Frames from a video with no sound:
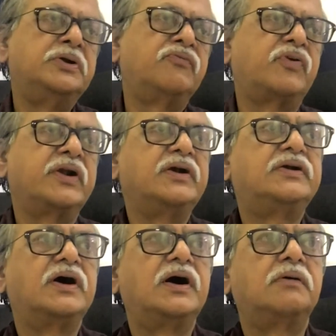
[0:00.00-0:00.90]
different
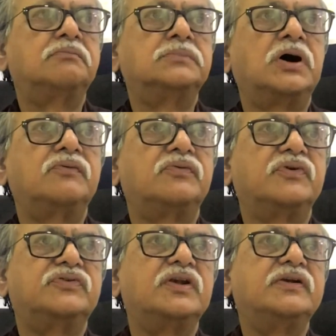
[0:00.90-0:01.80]

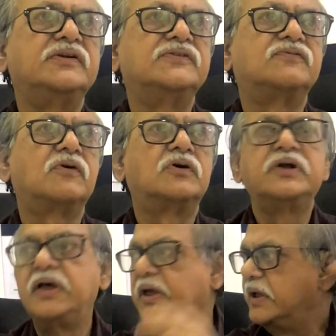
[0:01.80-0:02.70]
facilities
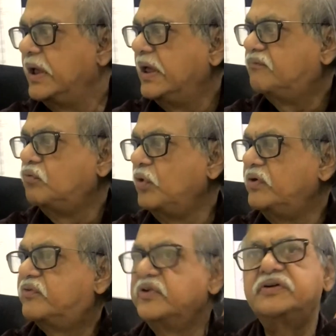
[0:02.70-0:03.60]
for
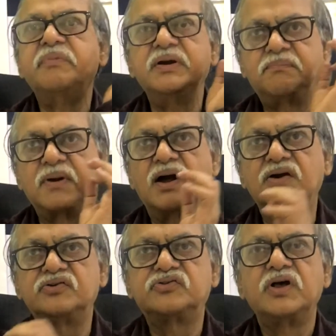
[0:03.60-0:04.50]
effluent treatment
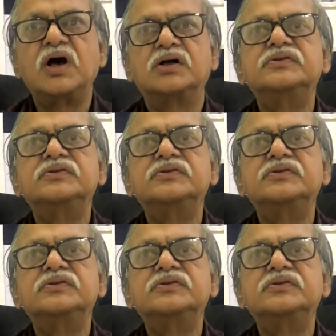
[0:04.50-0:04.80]
plants.